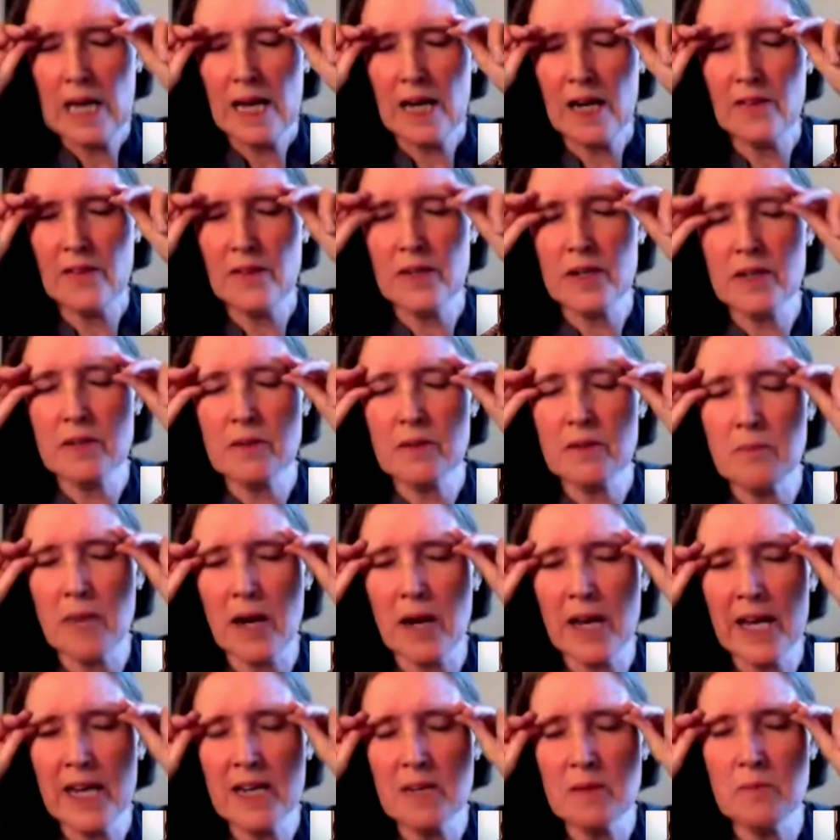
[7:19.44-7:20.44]
and there are
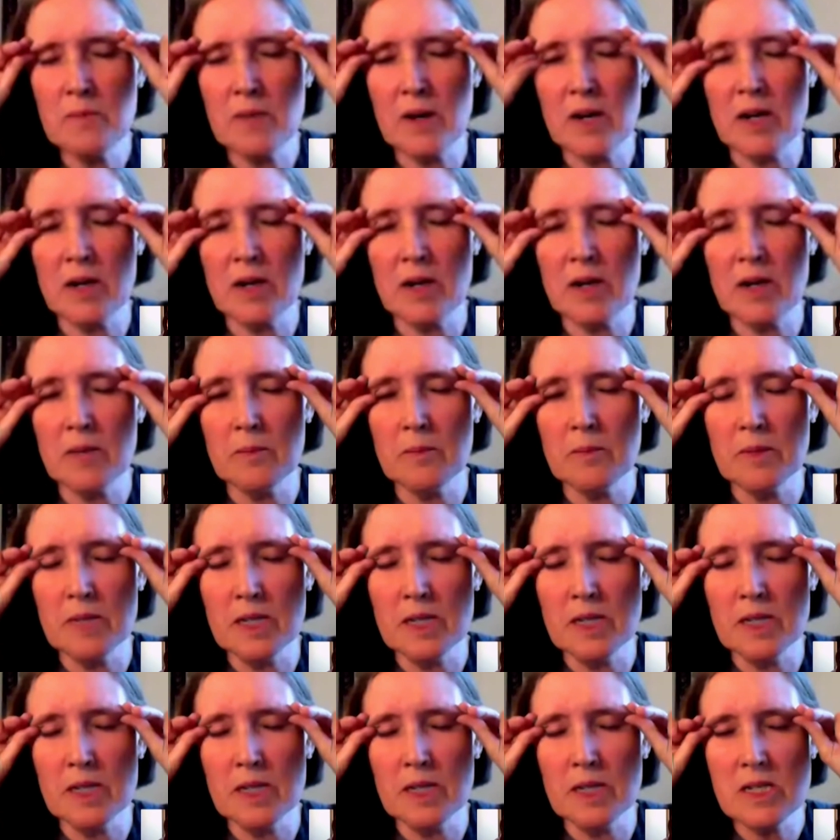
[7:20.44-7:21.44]
minor
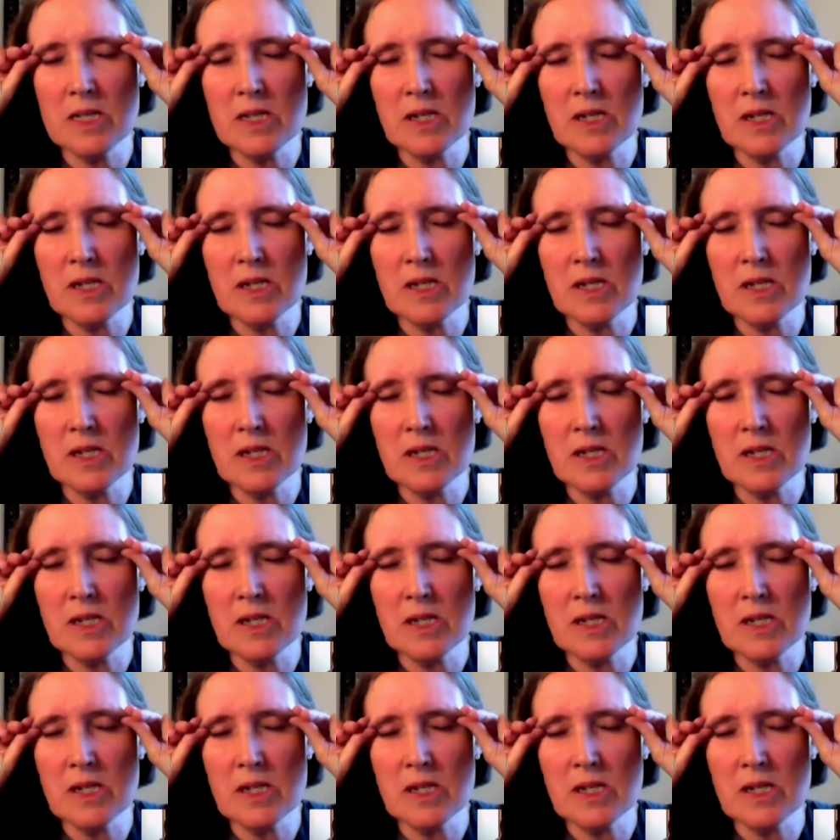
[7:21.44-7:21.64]
marmas